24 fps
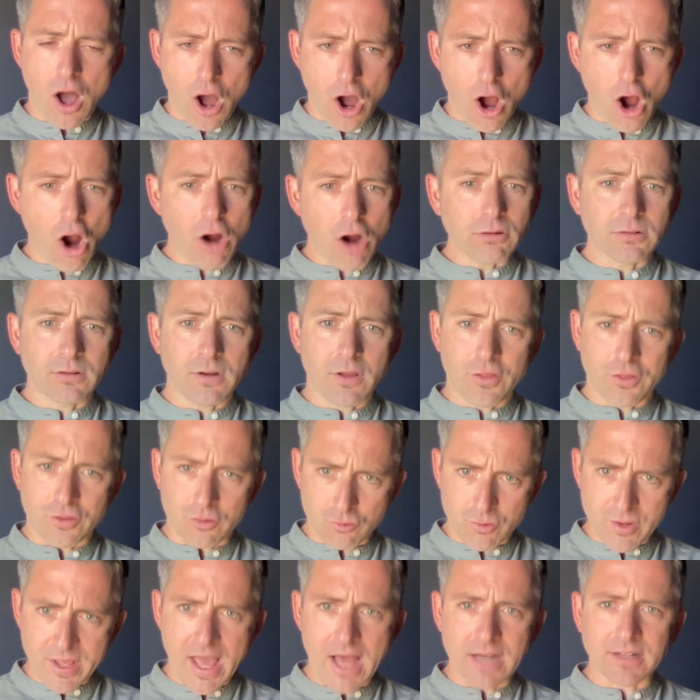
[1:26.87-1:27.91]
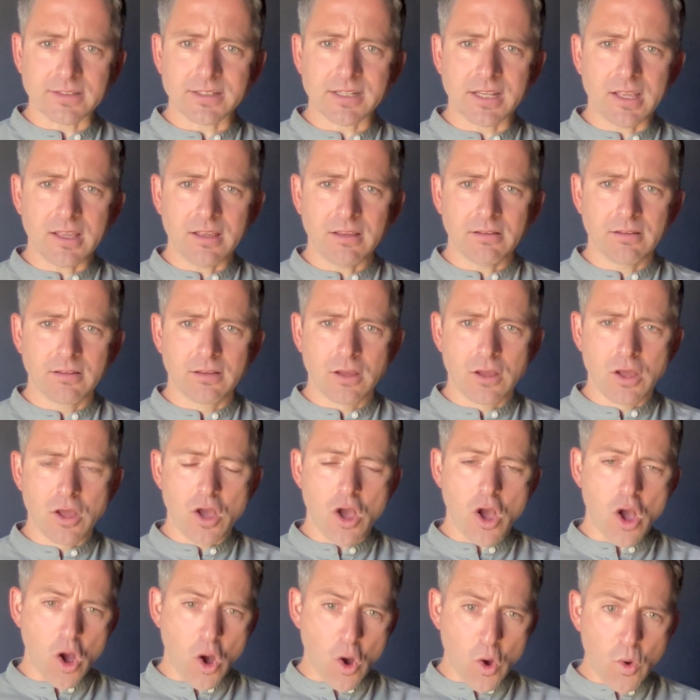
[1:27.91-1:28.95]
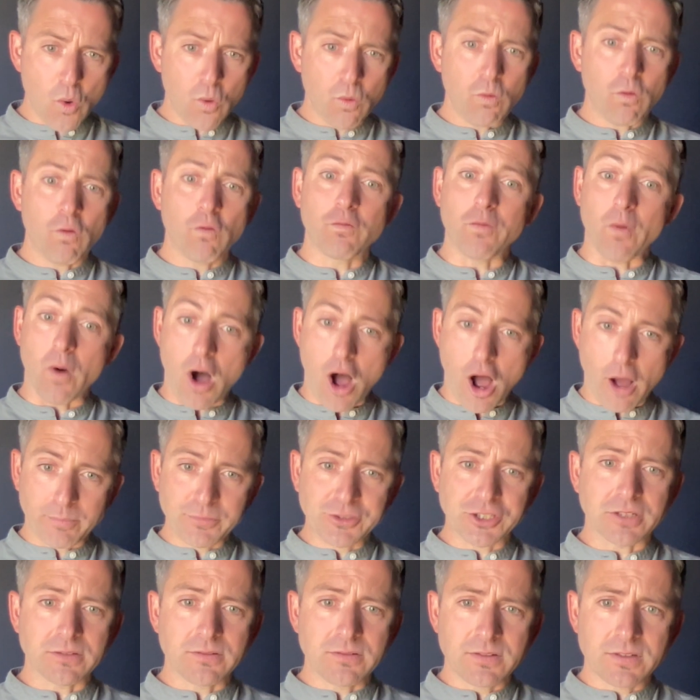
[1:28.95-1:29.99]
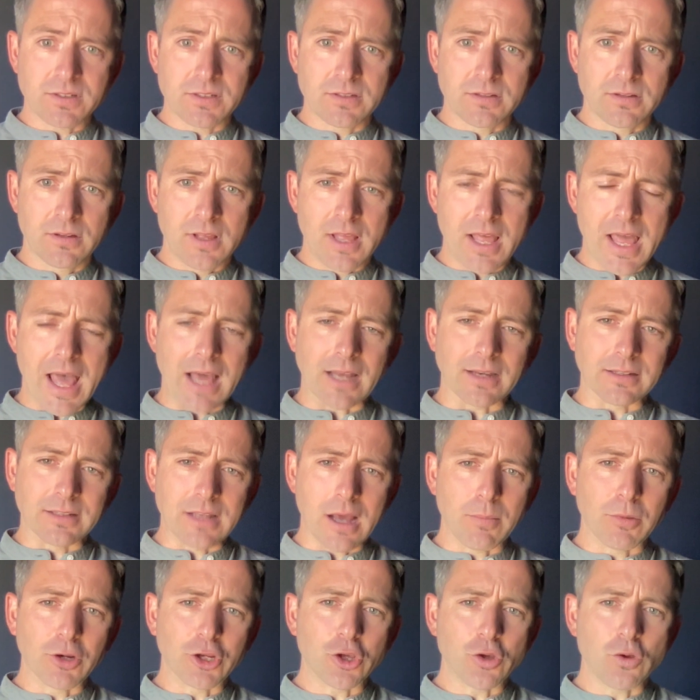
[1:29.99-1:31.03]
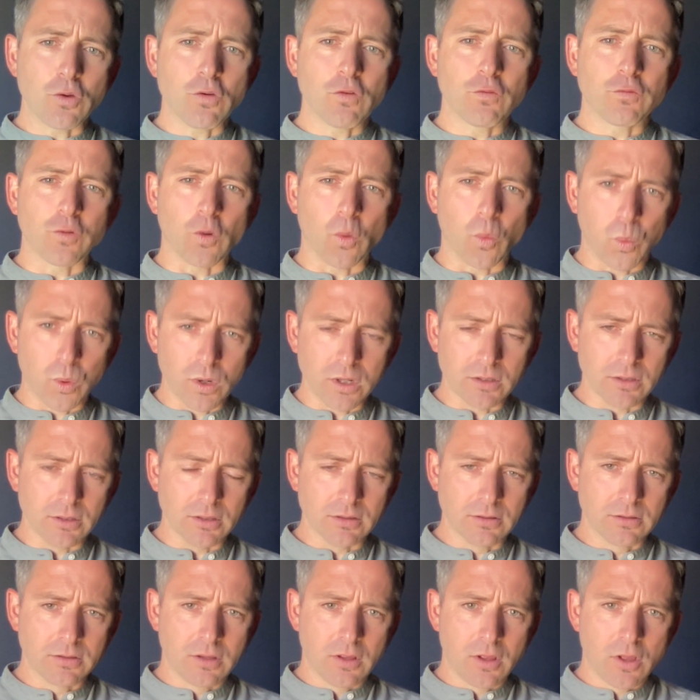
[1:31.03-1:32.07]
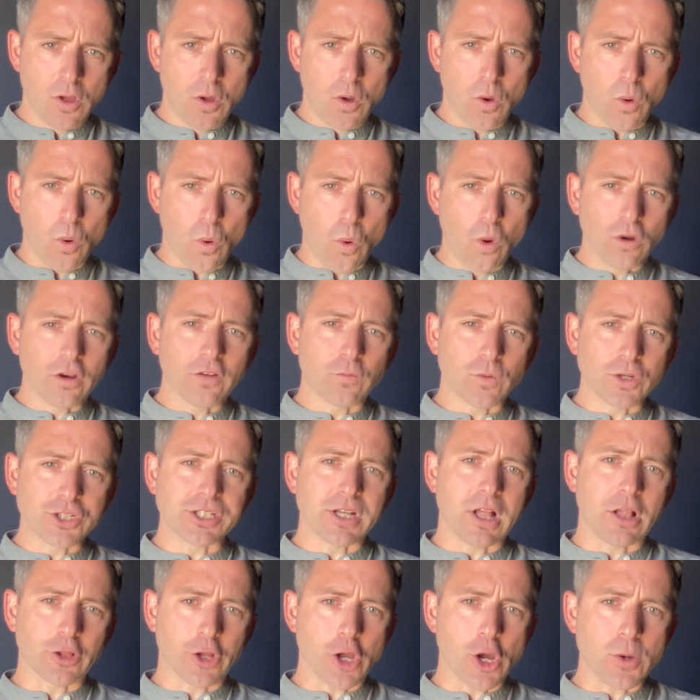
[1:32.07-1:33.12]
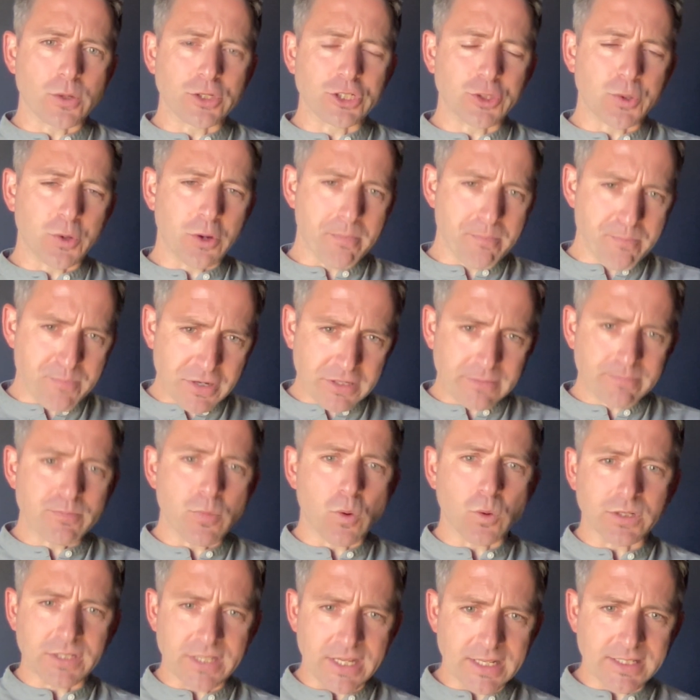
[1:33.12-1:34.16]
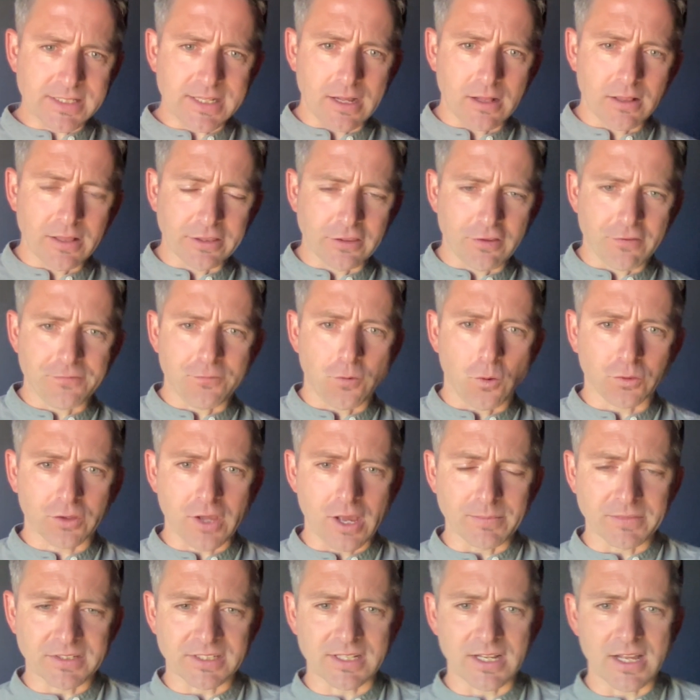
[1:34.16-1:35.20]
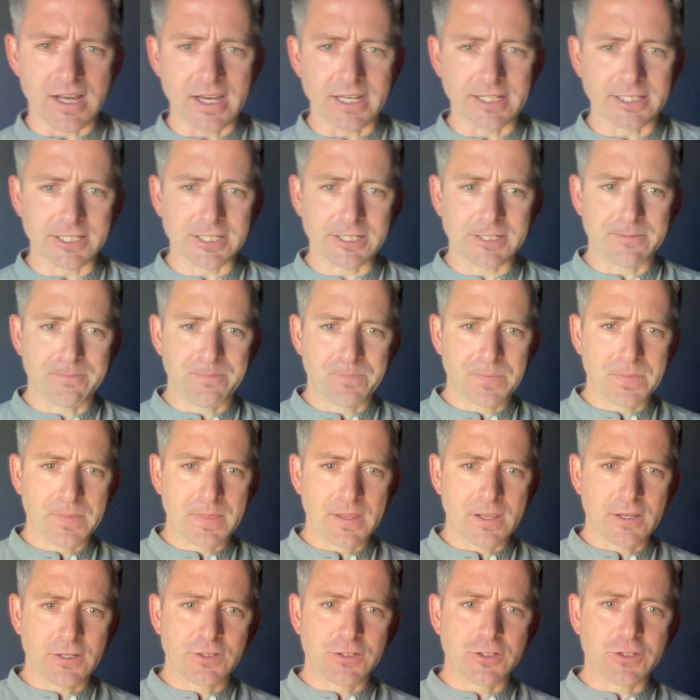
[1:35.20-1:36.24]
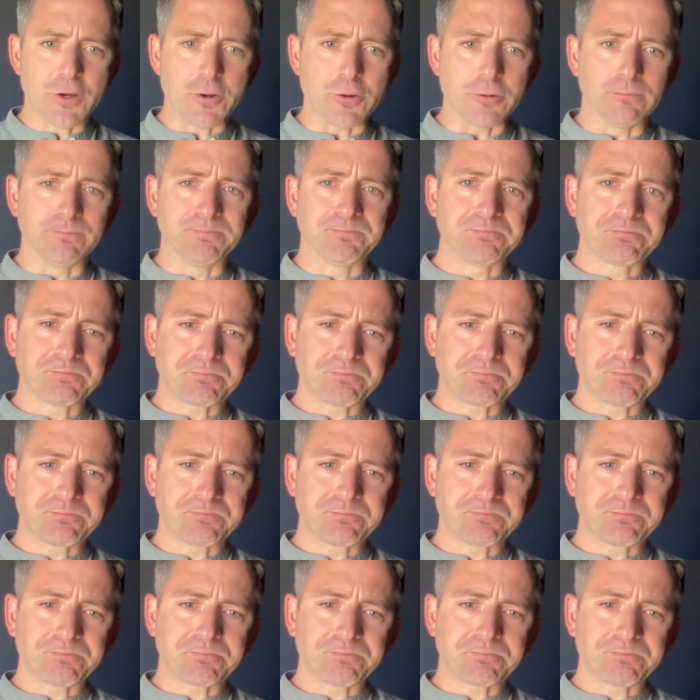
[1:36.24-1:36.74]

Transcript: R, the reality, O for options, and W for will, all of which I'll go into a bit more detail in the forthcoming slides. So,